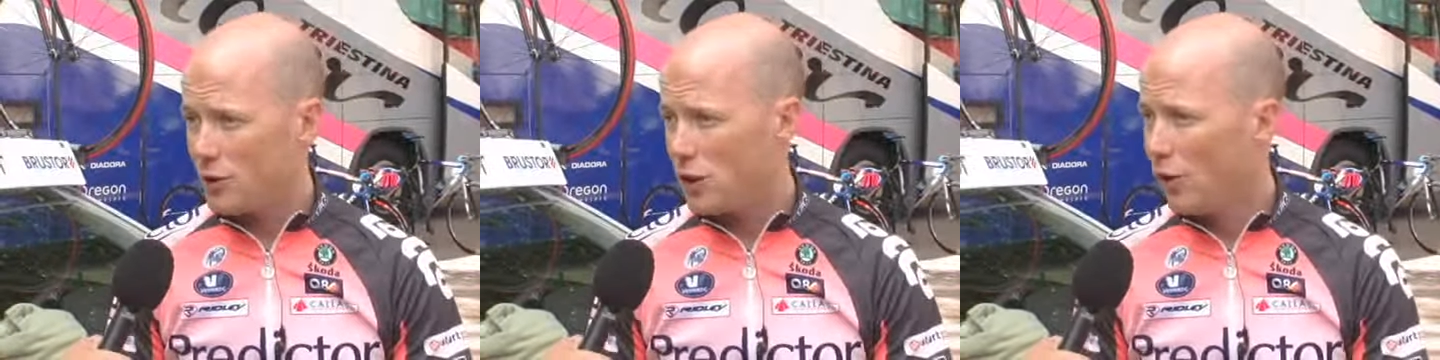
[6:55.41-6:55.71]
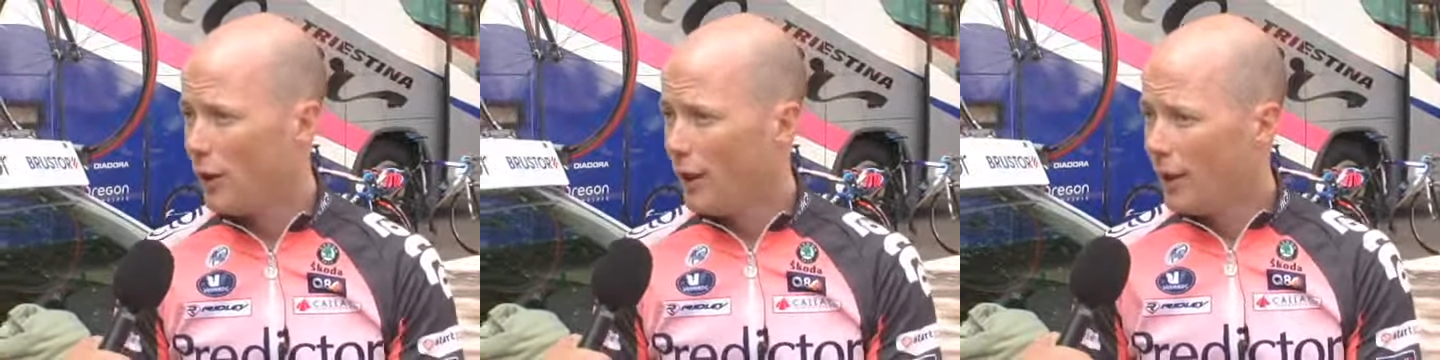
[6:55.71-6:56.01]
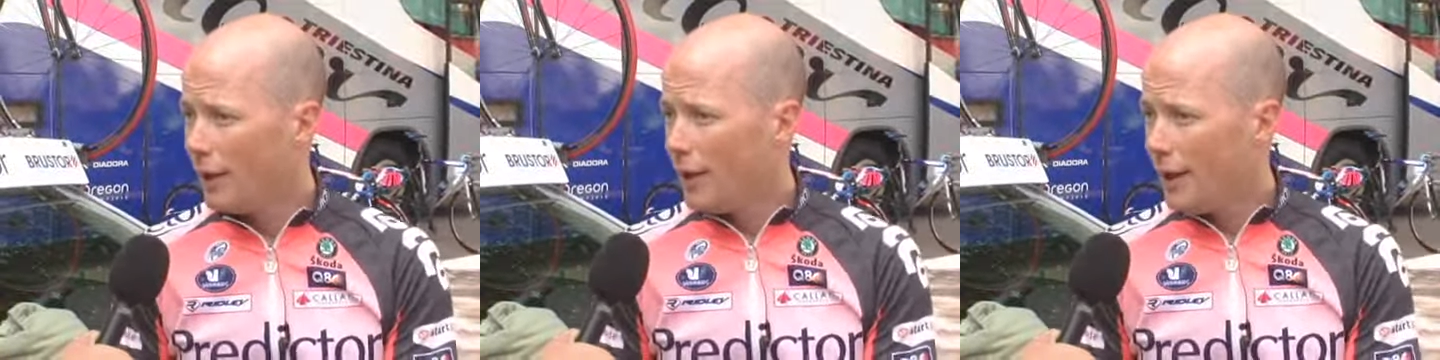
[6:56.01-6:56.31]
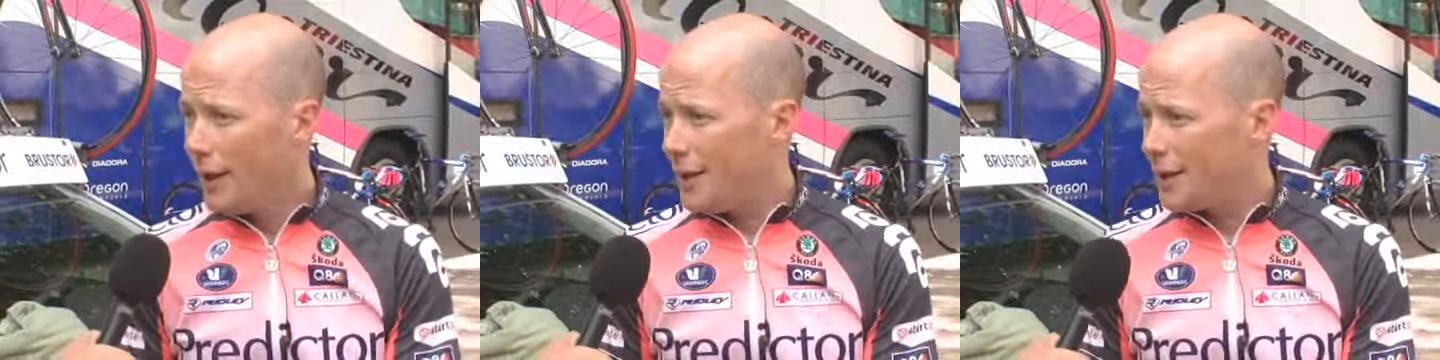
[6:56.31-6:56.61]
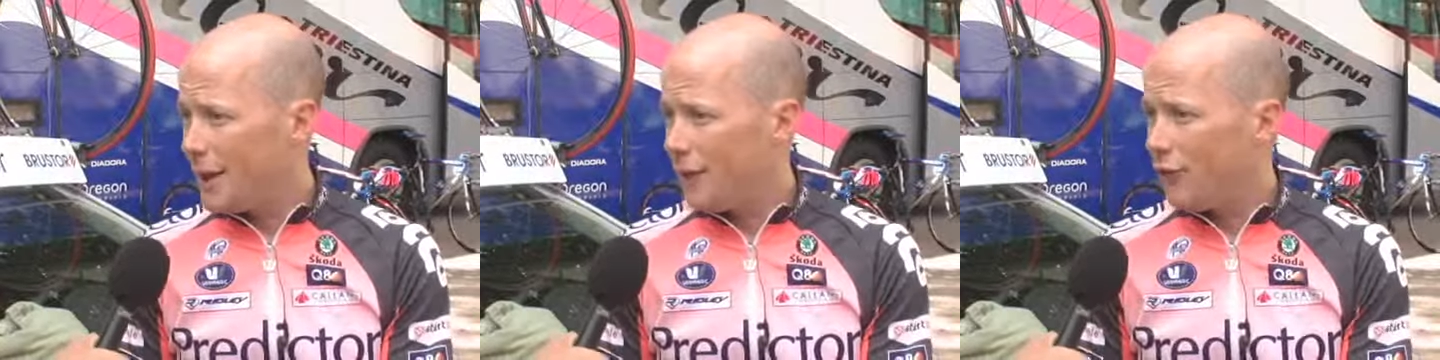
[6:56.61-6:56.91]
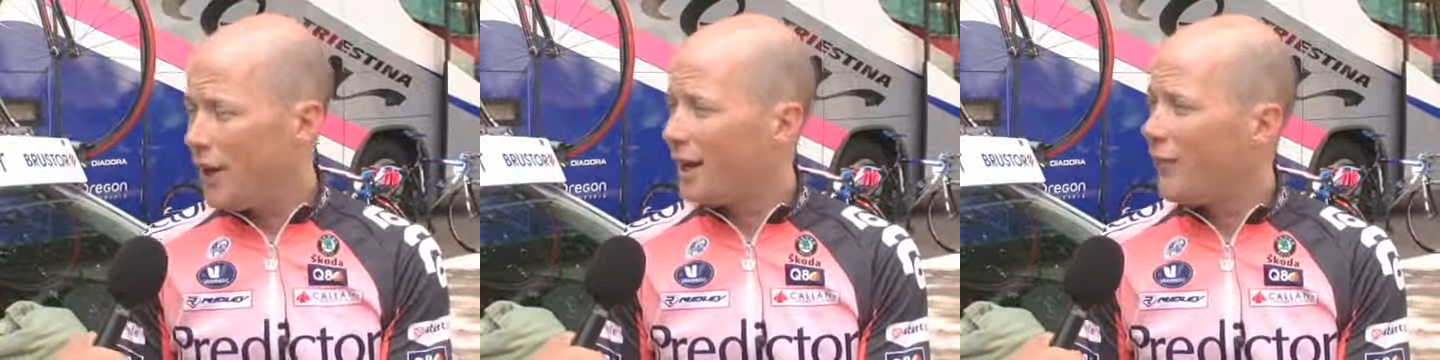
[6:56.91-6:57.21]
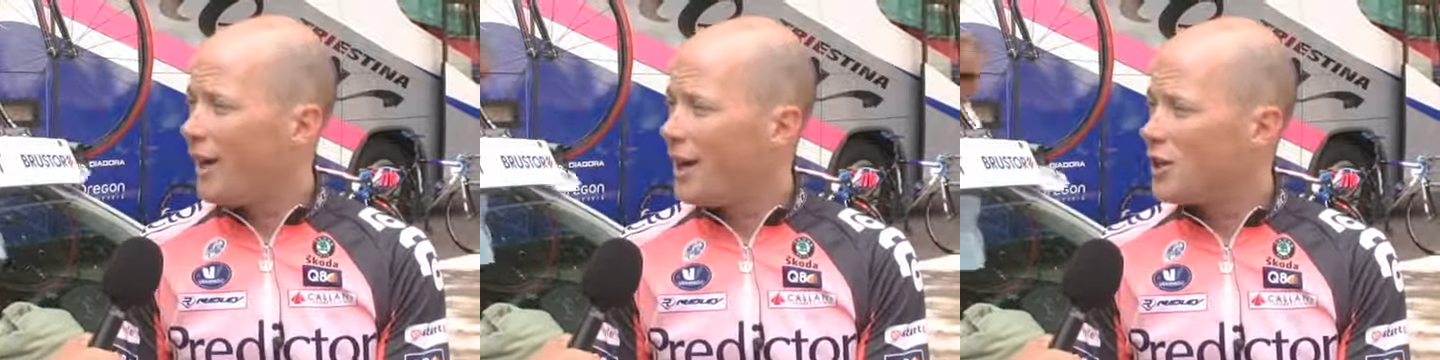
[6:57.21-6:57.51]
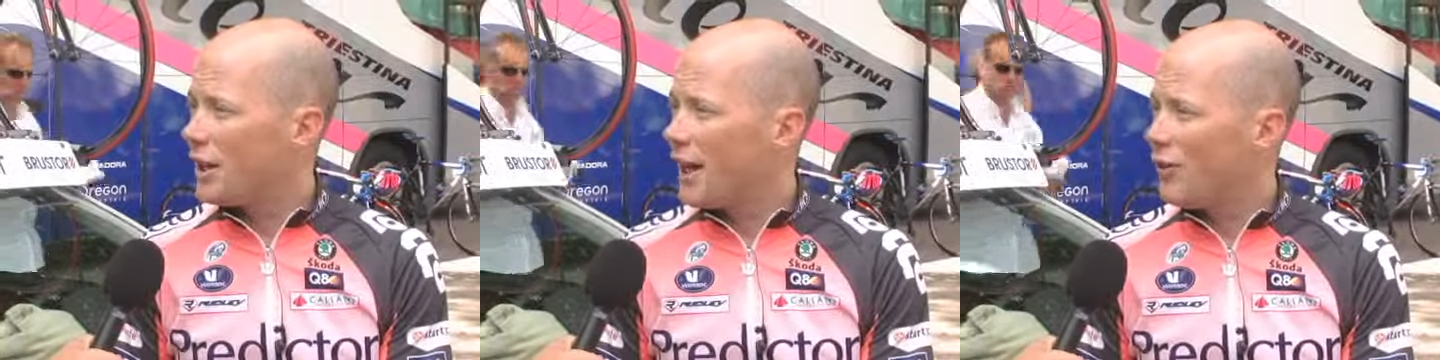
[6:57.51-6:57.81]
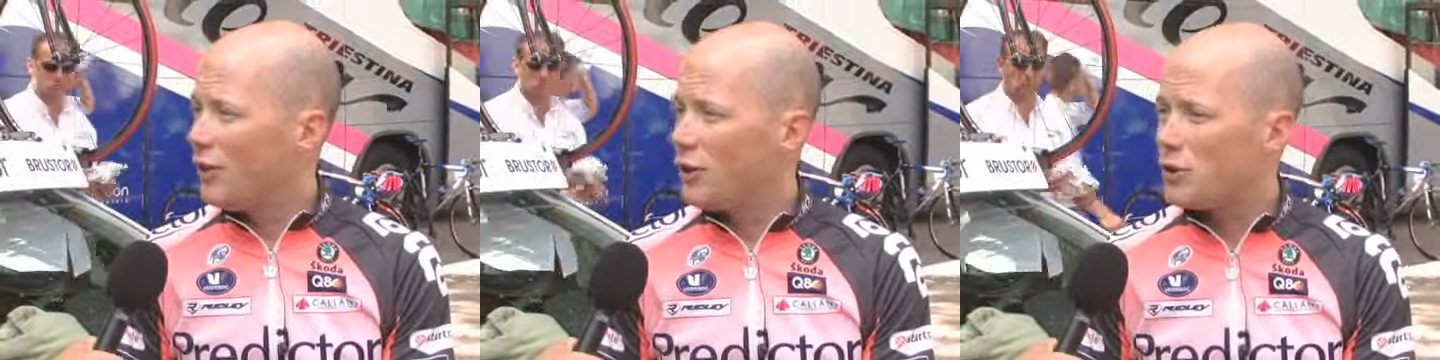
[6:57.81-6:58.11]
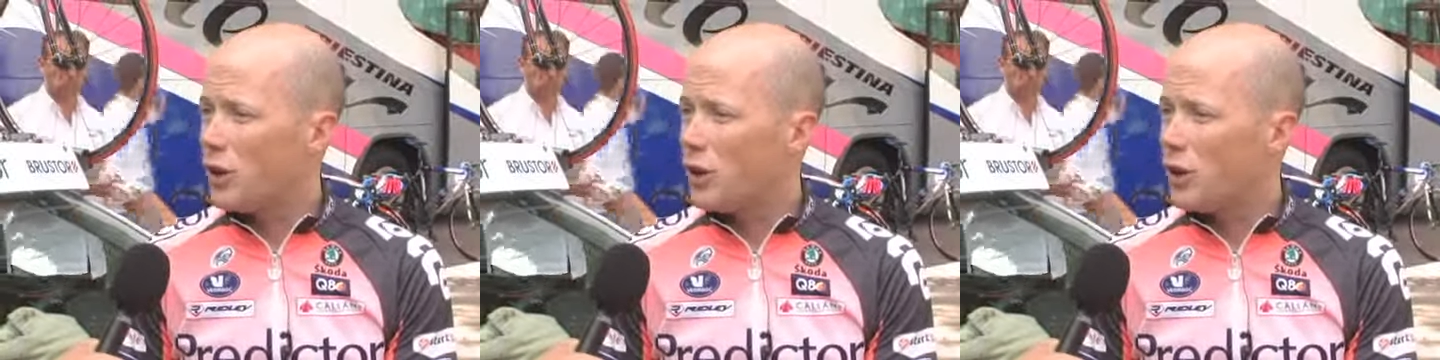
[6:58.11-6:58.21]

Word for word: So he's going to take advantage of that too.